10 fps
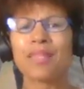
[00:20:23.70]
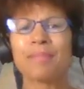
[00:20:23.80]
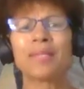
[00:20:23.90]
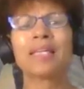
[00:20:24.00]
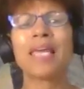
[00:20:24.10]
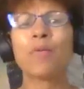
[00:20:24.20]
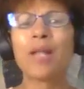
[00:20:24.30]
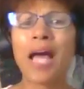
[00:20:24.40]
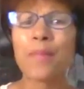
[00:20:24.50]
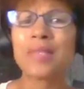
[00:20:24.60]
But again, what
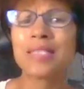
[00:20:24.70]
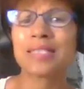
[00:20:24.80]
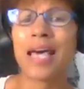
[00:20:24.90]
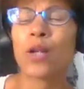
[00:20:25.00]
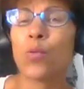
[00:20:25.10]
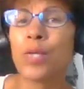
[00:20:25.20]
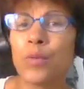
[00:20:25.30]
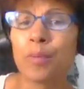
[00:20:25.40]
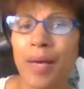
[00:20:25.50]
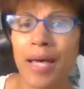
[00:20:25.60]
happens is that a week
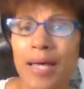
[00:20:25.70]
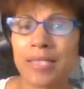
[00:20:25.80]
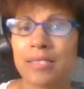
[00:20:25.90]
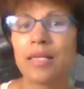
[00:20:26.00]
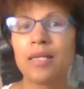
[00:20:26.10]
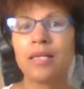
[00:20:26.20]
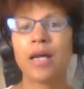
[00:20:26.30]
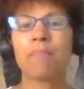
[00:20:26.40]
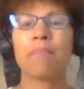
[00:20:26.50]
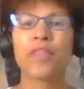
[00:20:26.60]
will pass,
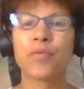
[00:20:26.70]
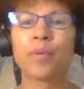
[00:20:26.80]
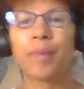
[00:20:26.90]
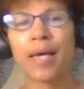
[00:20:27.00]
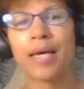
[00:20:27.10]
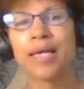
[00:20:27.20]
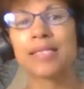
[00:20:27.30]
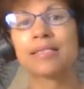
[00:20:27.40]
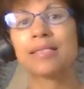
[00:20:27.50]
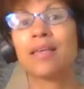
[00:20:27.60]
a month will
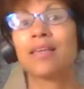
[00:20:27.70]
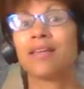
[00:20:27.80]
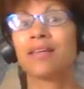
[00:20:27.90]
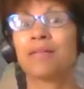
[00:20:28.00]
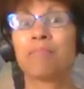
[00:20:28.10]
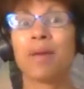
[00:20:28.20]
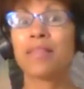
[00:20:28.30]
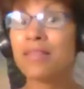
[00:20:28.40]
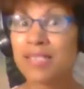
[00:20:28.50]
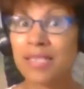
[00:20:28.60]
pass,
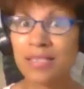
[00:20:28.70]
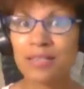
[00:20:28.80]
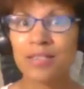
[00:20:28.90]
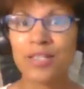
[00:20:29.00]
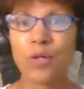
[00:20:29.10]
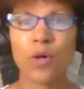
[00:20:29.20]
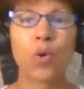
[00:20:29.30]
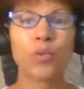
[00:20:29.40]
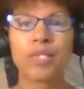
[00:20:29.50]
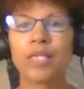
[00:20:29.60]
months, you know, a
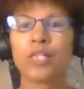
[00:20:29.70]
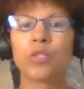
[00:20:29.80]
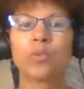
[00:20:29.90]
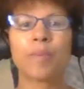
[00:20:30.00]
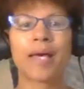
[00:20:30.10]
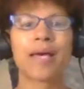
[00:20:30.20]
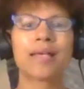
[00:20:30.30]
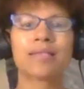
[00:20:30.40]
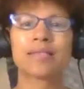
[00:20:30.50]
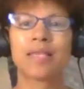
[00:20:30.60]
whole year will
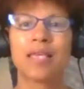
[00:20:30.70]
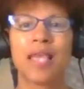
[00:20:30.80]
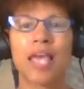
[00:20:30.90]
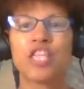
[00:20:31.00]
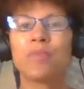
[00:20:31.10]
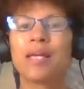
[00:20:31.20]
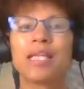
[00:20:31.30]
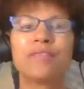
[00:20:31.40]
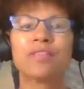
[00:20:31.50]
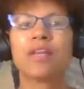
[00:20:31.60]
pass, and you might
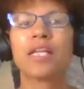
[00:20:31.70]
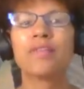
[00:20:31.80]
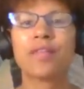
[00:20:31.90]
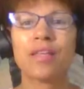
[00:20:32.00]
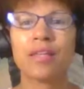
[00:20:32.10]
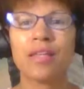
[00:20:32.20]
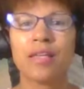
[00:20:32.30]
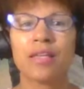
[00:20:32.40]
even not even